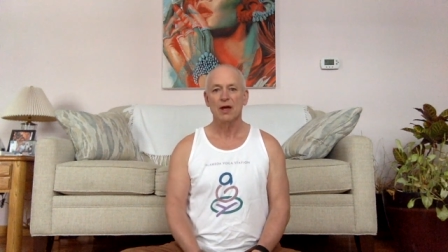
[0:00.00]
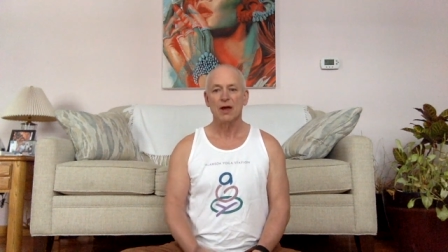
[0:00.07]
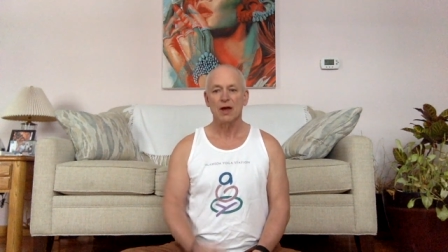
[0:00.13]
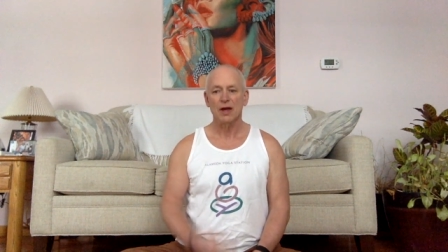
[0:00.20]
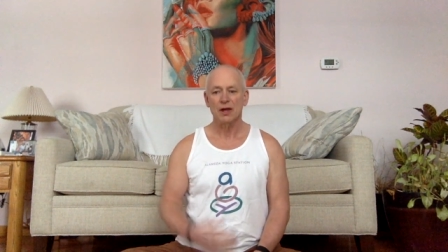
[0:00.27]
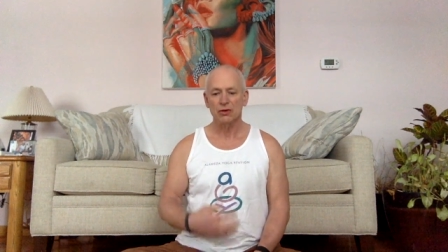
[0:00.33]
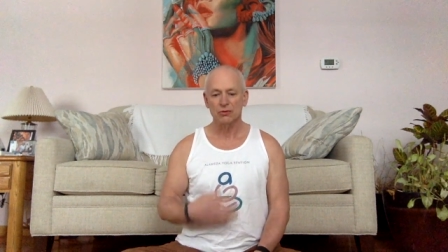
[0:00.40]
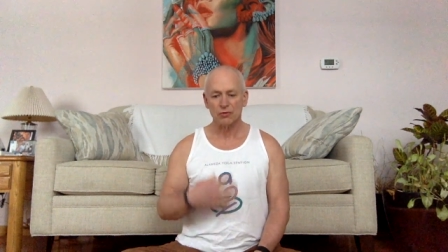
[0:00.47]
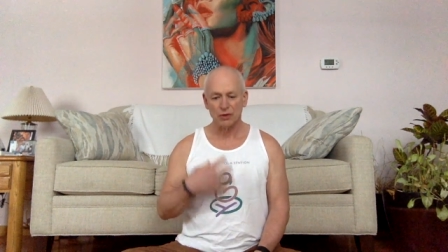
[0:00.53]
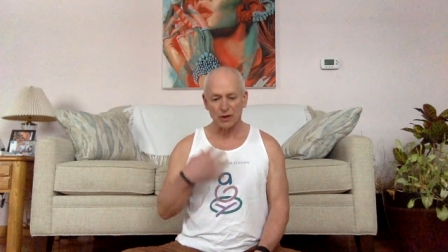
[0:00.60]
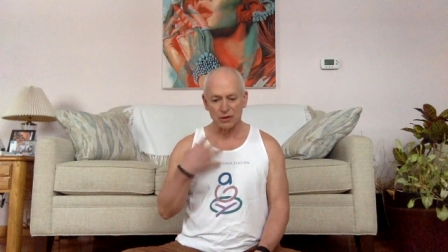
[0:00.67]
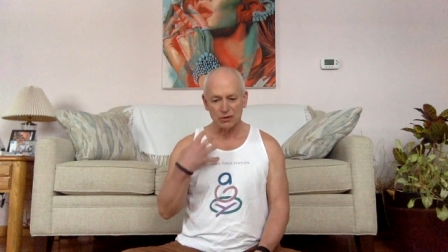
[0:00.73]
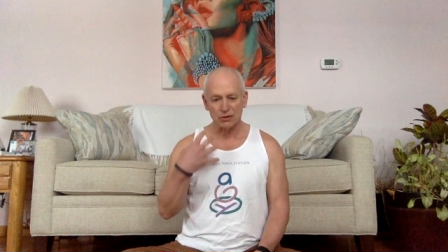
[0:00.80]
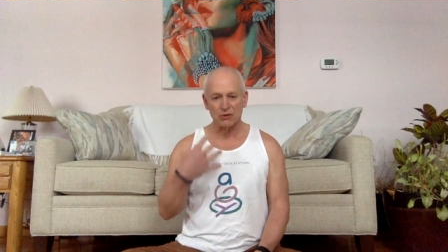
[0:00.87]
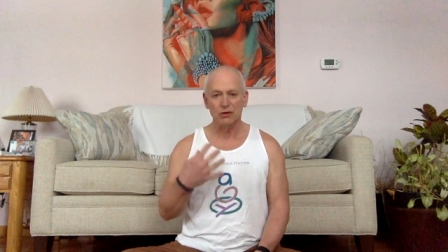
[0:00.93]
and
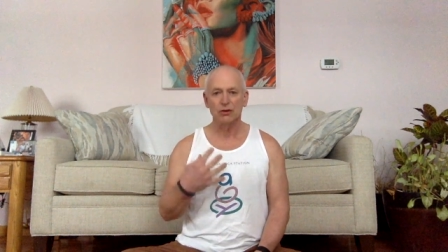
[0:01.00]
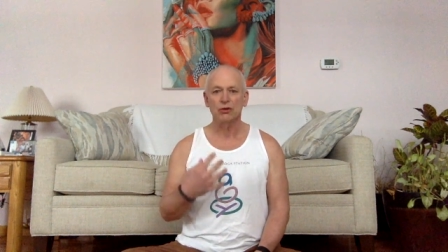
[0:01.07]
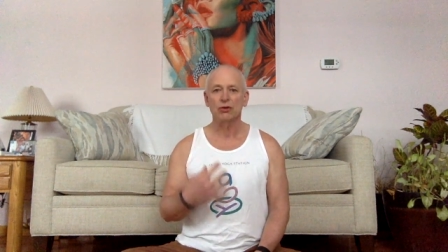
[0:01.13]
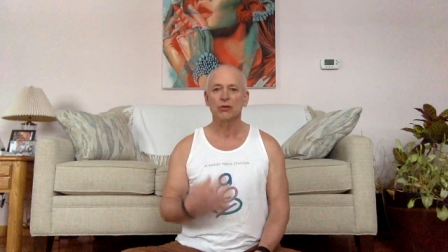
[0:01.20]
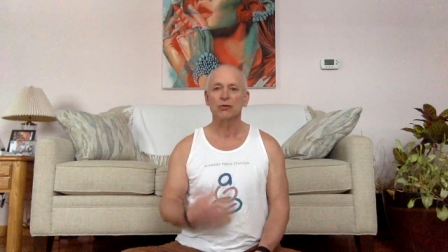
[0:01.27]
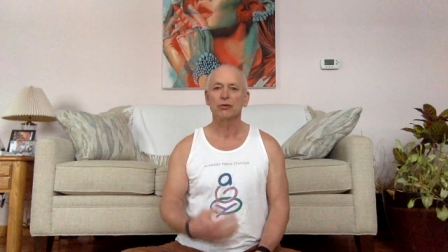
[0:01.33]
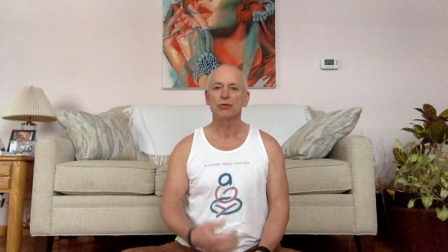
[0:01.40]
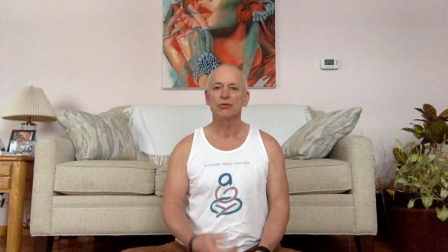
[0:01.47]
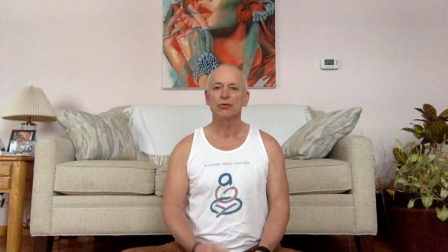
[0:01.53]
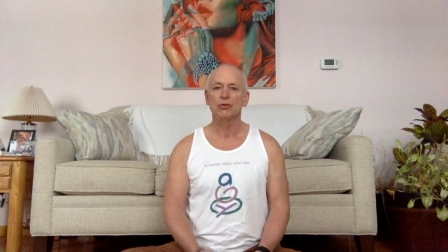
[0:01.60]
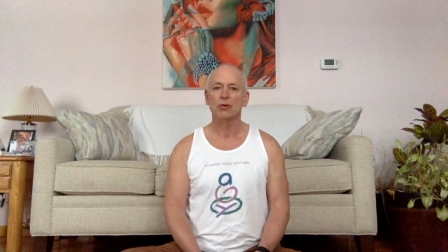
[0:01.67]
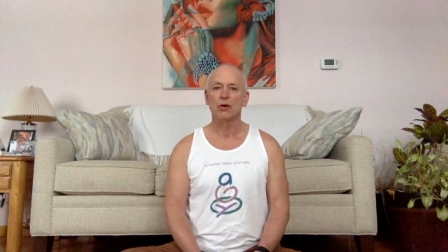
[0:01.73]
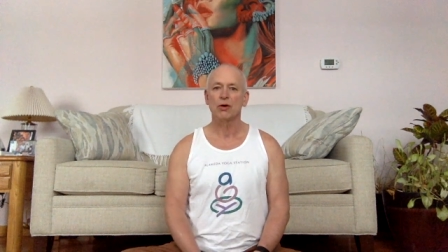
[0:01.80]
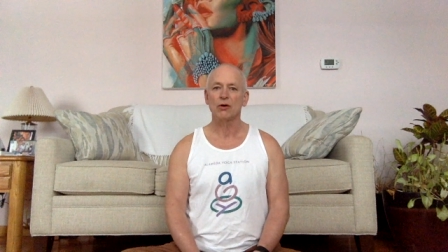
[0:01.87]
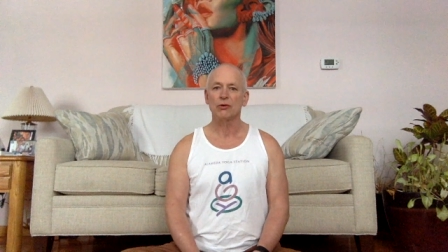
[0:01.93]
try to encourage
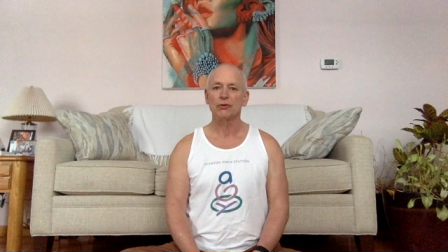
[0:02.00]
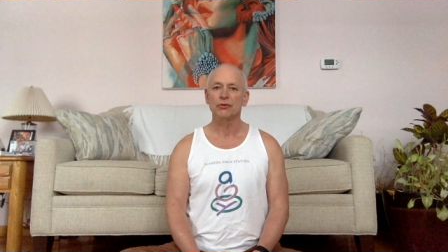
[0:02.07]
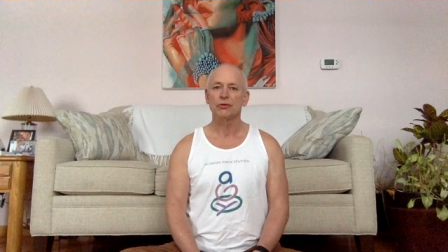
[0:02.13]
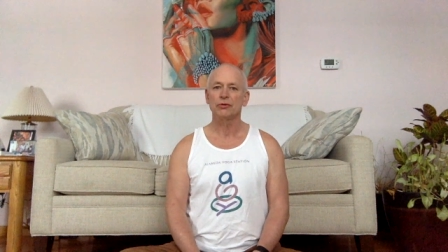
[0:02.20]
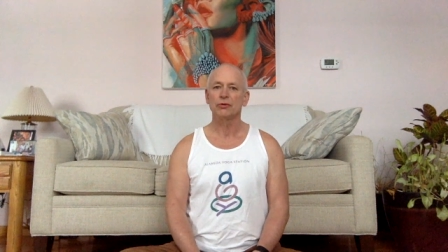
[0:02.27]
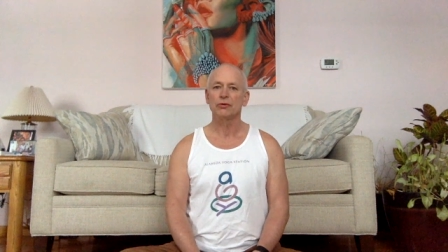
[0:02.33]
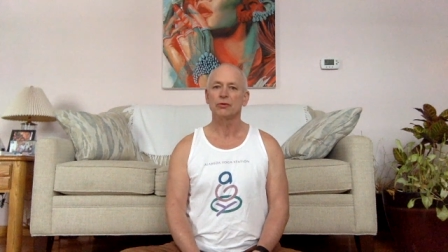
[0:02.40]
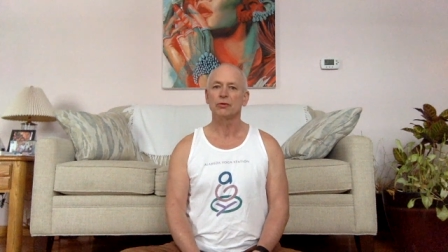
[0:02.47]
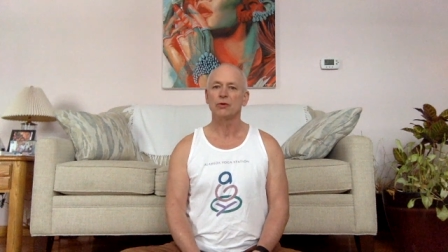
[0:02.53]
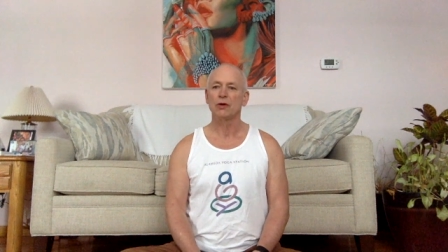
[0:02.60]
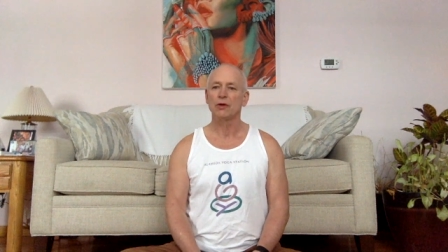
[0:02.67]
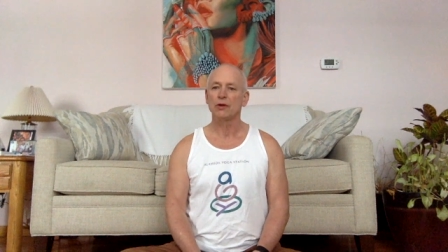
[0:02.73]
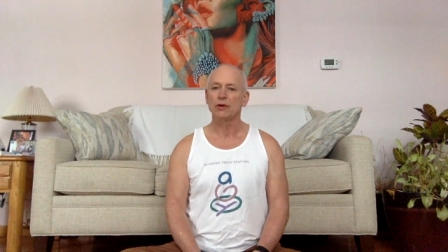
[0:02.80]
you all to